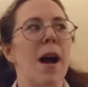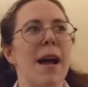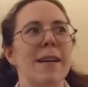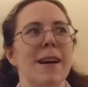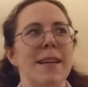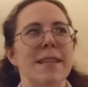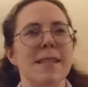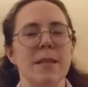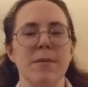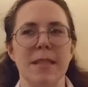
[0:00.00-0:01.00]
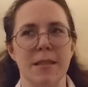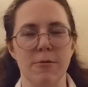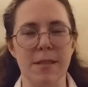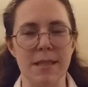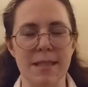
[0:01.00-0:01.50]
why I got into this
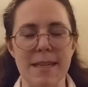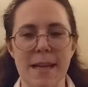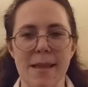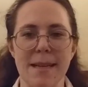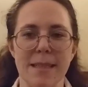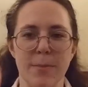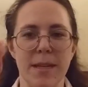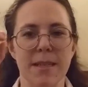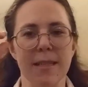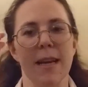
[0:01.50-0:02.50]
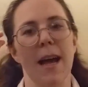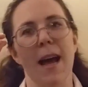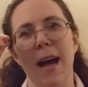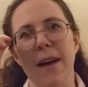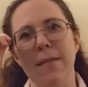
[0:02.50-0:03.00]
place so easily, I think, is because
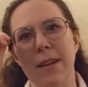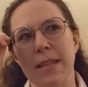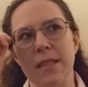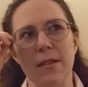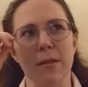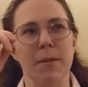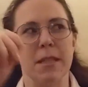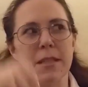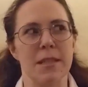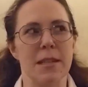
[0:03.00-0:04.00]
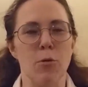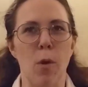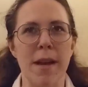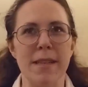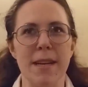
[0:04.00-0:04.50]
I very
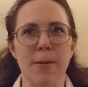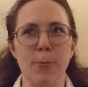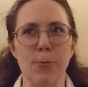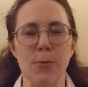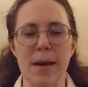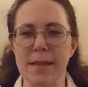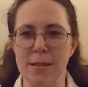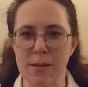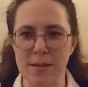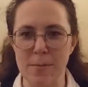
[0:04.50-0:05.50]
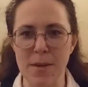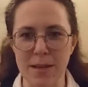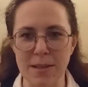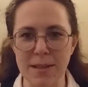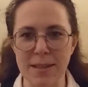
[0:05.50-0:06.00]
surreptitiously went right during
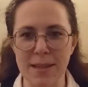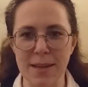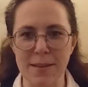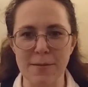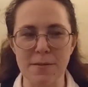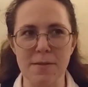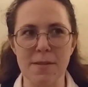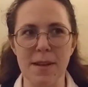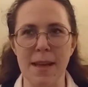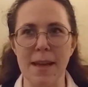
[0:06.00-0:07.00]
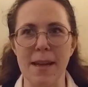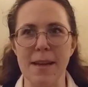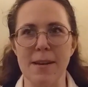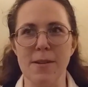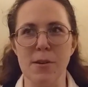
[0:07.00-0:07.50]
the middle of
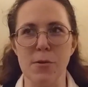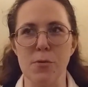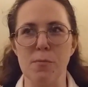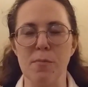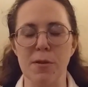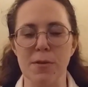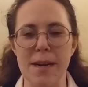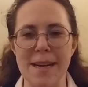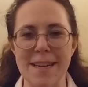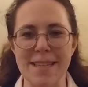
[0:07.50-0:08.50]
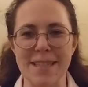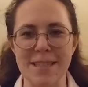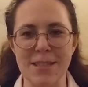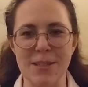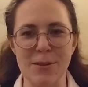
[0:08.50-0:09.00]
a new
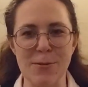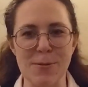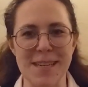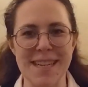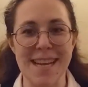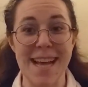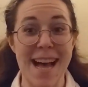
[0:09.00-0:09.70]
parade, so